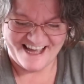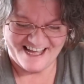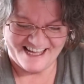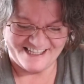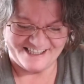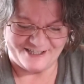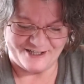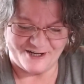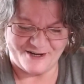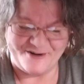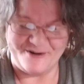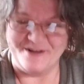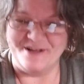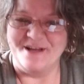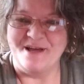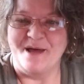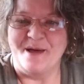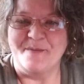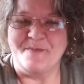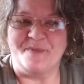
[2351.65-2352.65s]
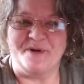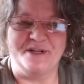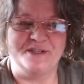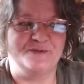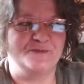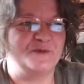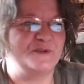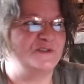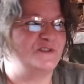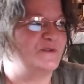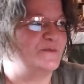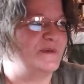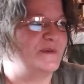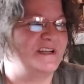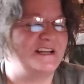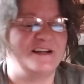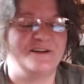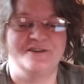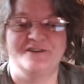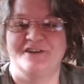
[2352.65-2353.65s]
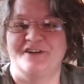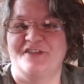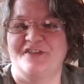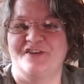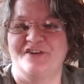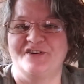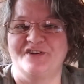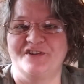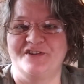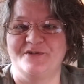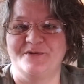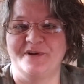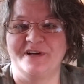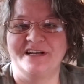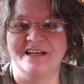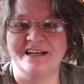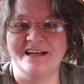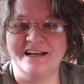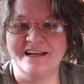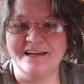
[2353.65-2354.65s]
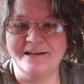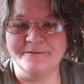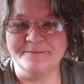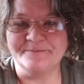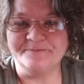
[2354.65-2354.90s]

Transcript: So, but it's supposed to be down to 33 tonight.